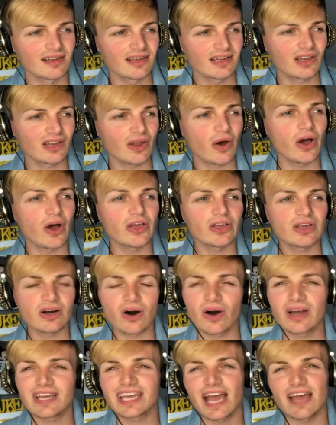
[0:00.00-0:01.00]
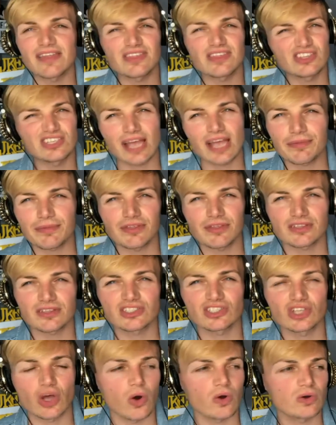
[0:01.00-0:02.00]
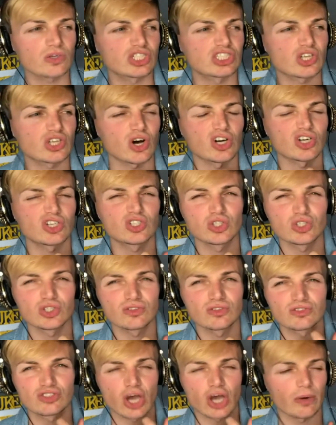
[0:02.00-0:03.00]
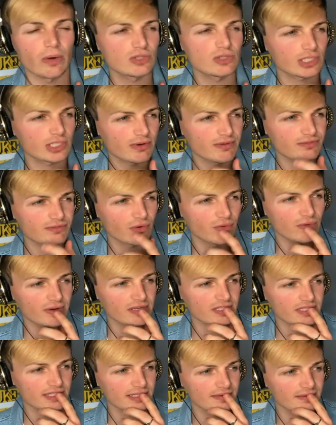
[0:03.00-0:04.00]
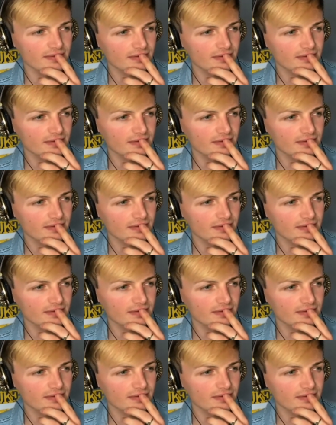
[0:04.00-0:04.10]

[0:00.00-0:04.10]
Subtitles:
Like, I get the depth of the song. She's got a good tone to her voice.